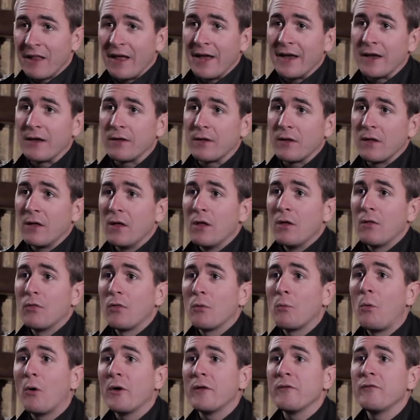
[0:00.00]
like
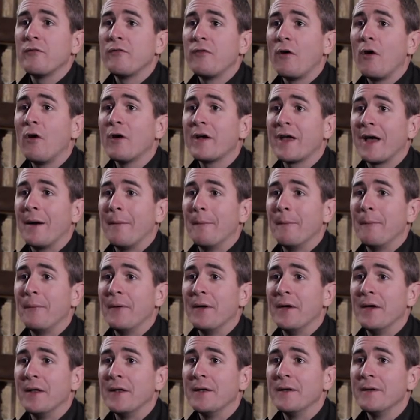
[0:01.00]
the One in Four
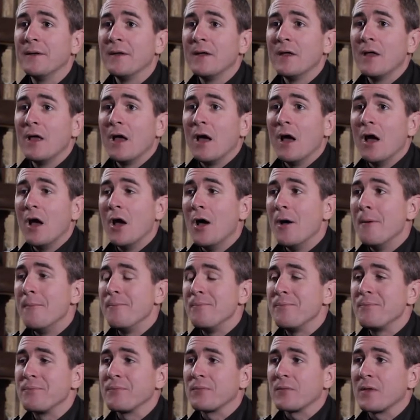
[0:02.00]
campaign
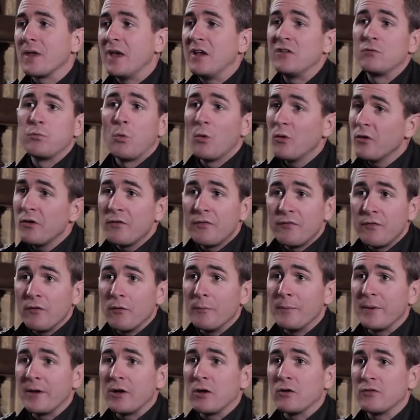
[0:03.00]
um, is wonderful
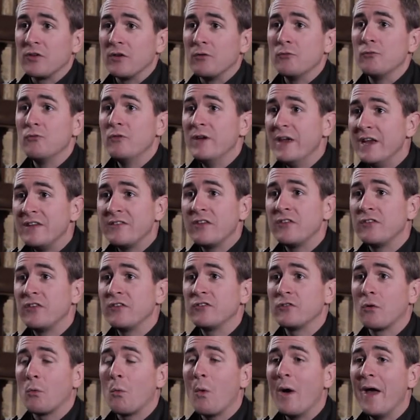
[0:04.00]
because it raises
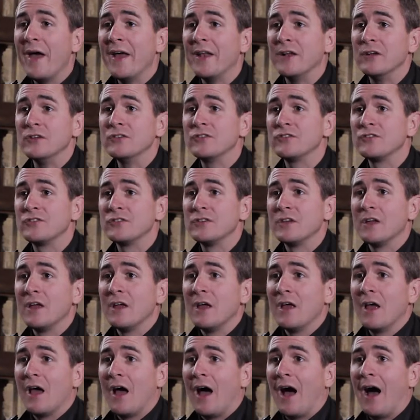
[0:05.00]
this awareness
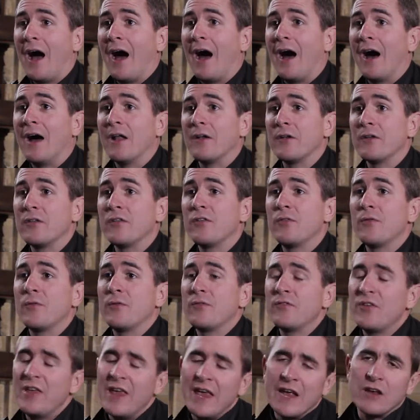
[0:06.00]
and
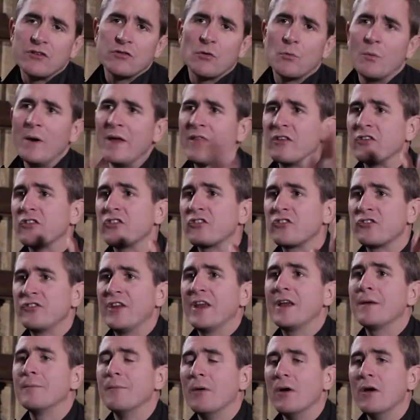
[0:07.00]
takes away the
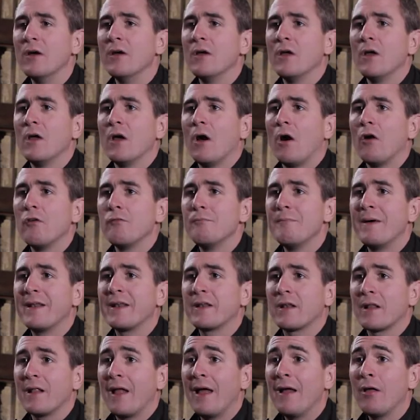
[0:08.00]
stigma of
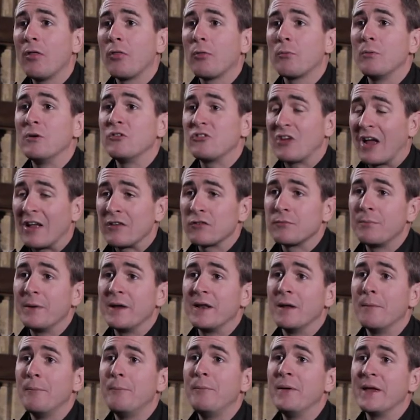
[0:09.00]
mental health, which has
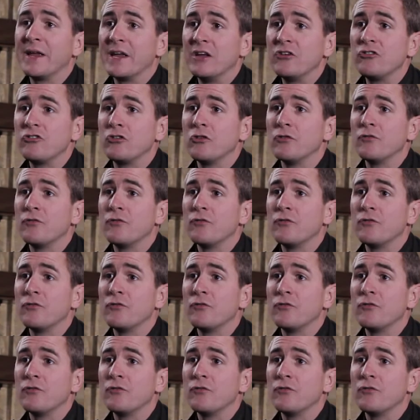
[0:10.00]
been a big issue